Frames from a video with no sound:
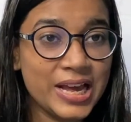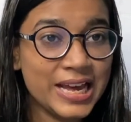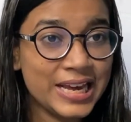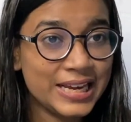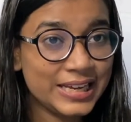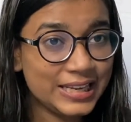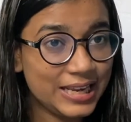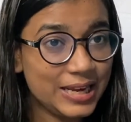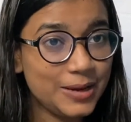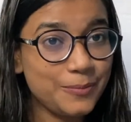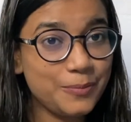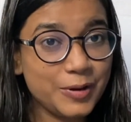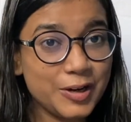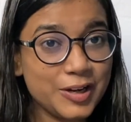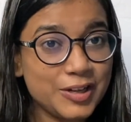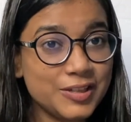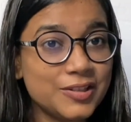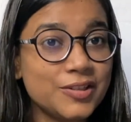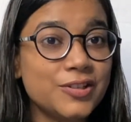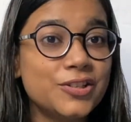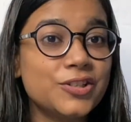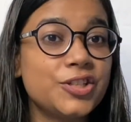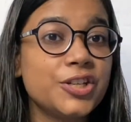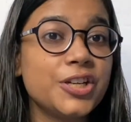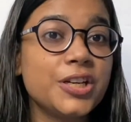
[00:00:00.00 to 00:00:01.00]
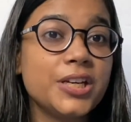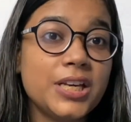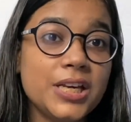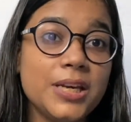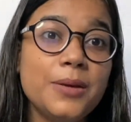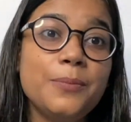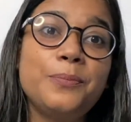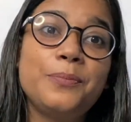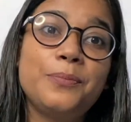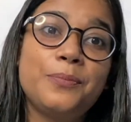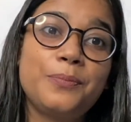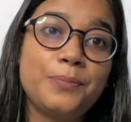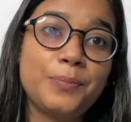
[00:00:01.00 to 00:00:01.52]
keep researching,
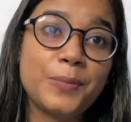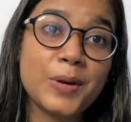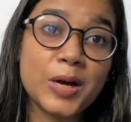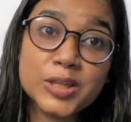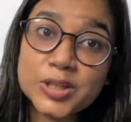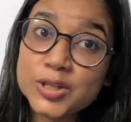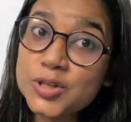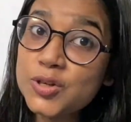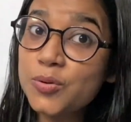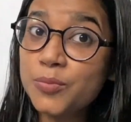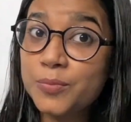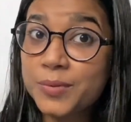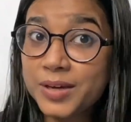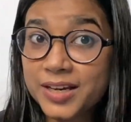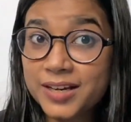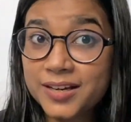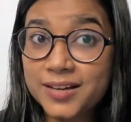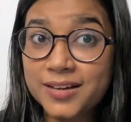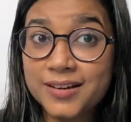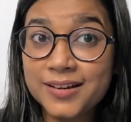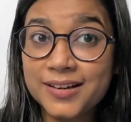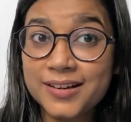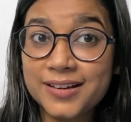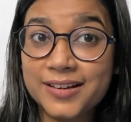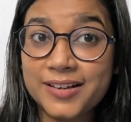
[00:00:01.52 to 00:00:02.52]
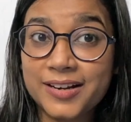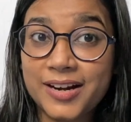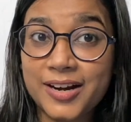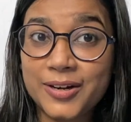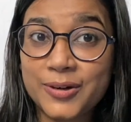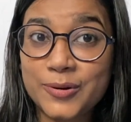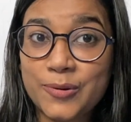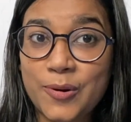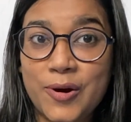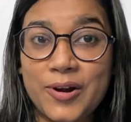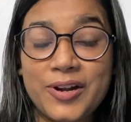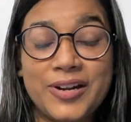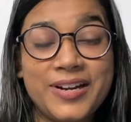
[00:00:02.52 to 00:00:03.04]
keep consuming
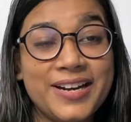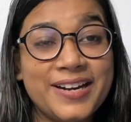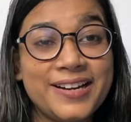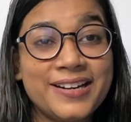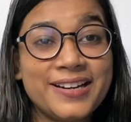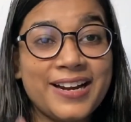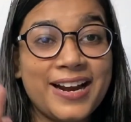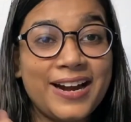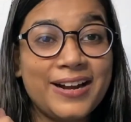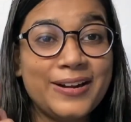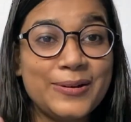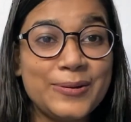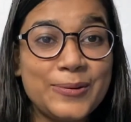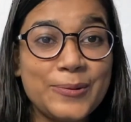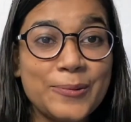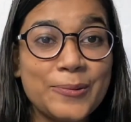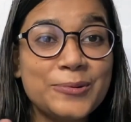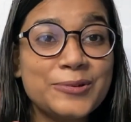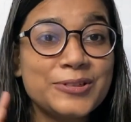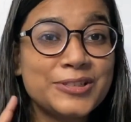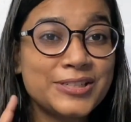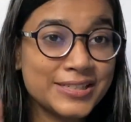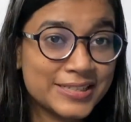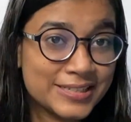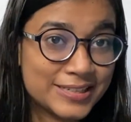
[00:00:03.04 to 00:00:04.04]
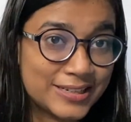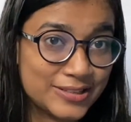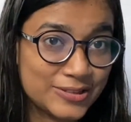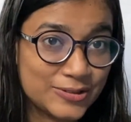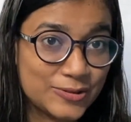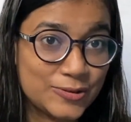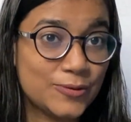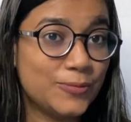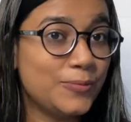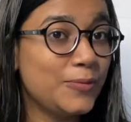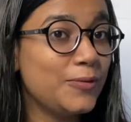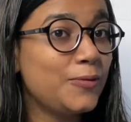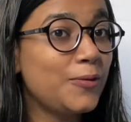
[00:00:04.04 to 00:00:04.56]
great content, and don't just
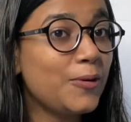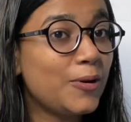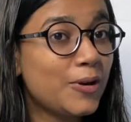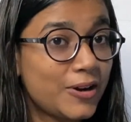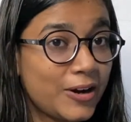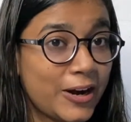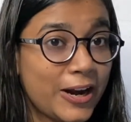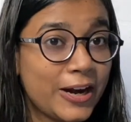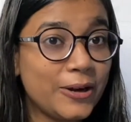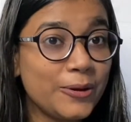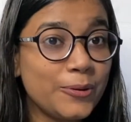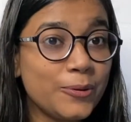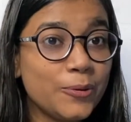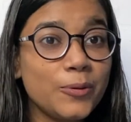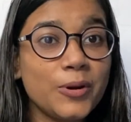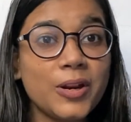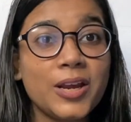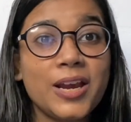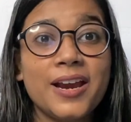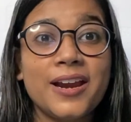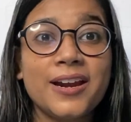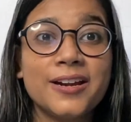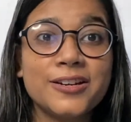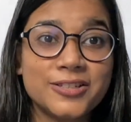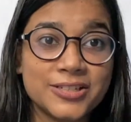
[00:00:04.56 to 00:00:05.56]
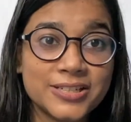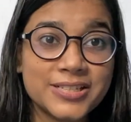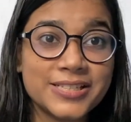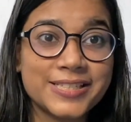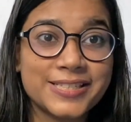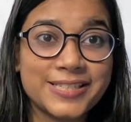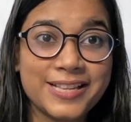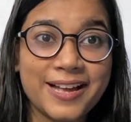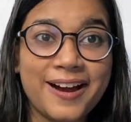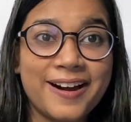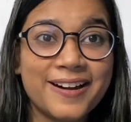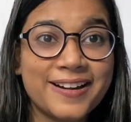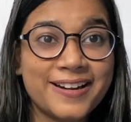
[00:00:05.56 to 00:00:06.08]
consume. If you're trying to create, just
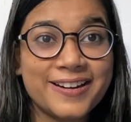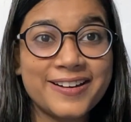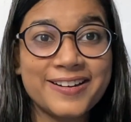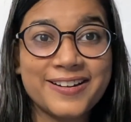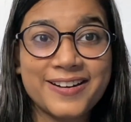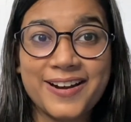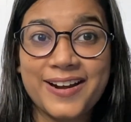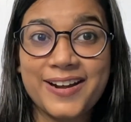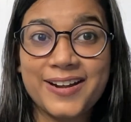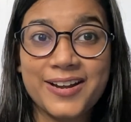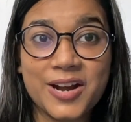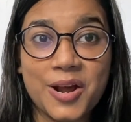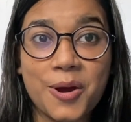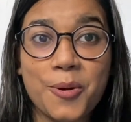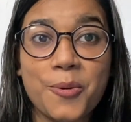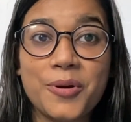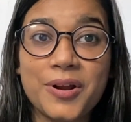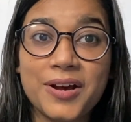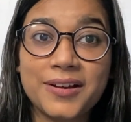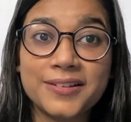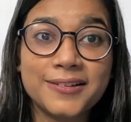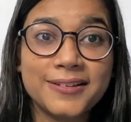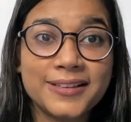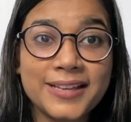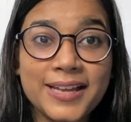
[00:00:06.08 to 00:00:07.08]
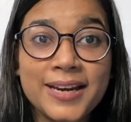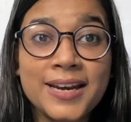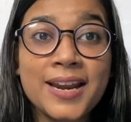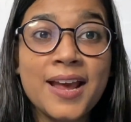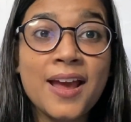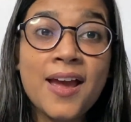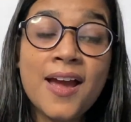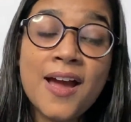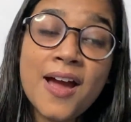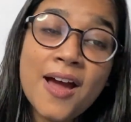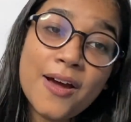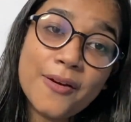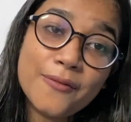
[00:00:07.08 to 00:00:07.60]
start it right now rather than
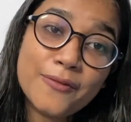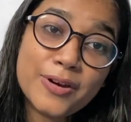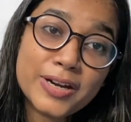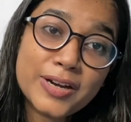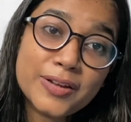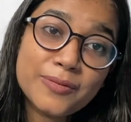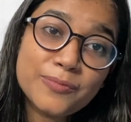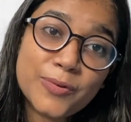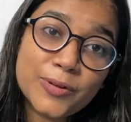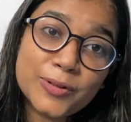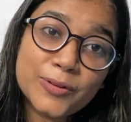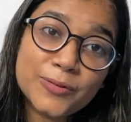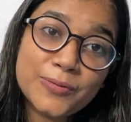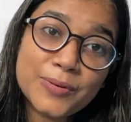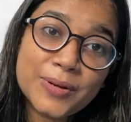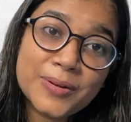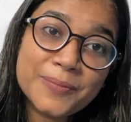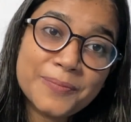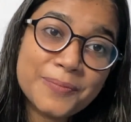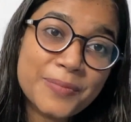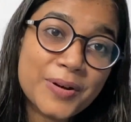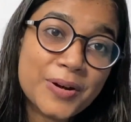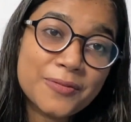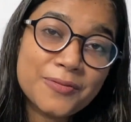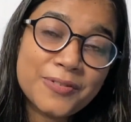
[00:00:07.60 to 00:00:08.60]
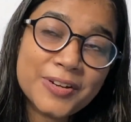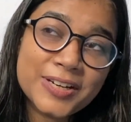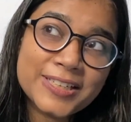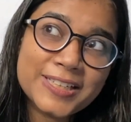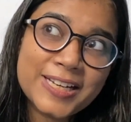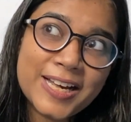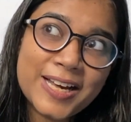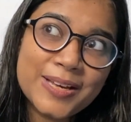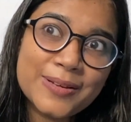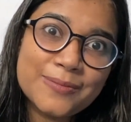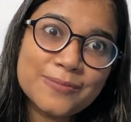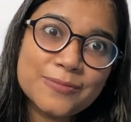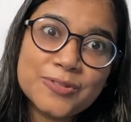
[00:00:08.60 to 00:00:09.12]
waiting for the perfect
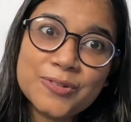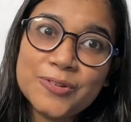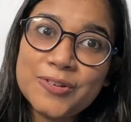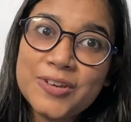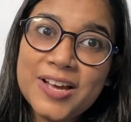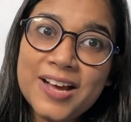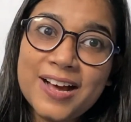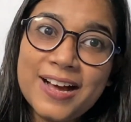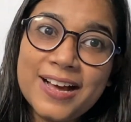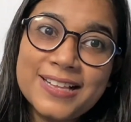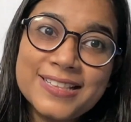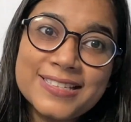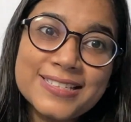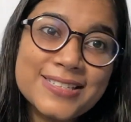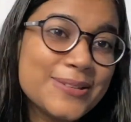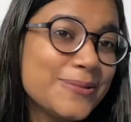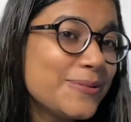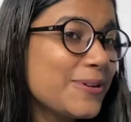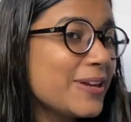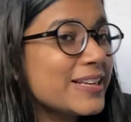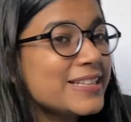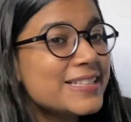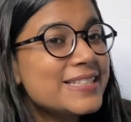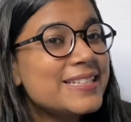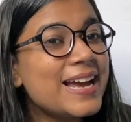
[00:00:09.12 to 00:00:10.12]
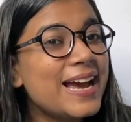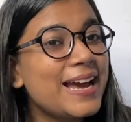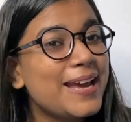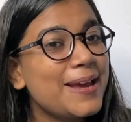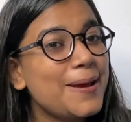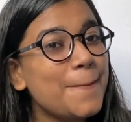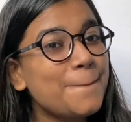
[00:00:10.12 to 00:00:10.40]
time. So yeah, I'll see you next time.